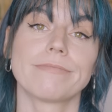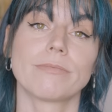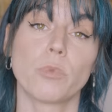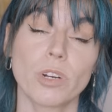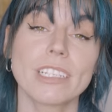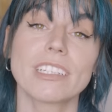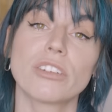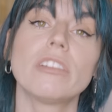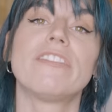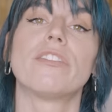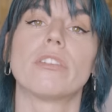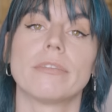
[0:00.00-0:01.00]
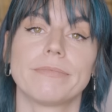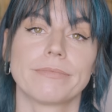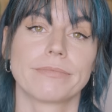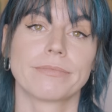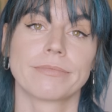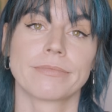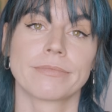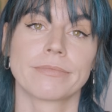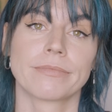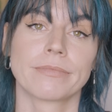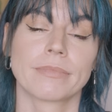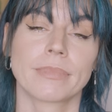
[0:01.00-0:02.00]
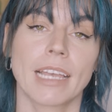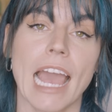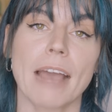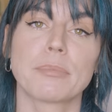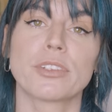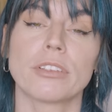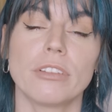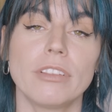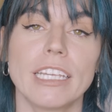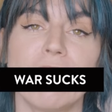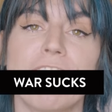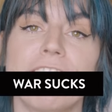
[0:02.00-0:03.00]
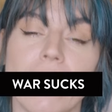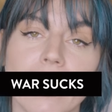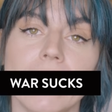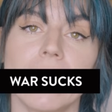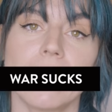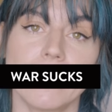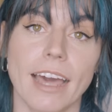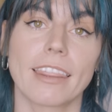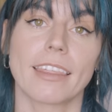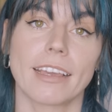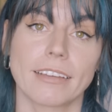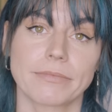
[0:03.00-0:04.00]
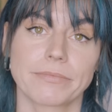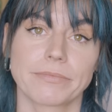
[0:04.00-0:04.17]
What is it good for? Absolutely nothing.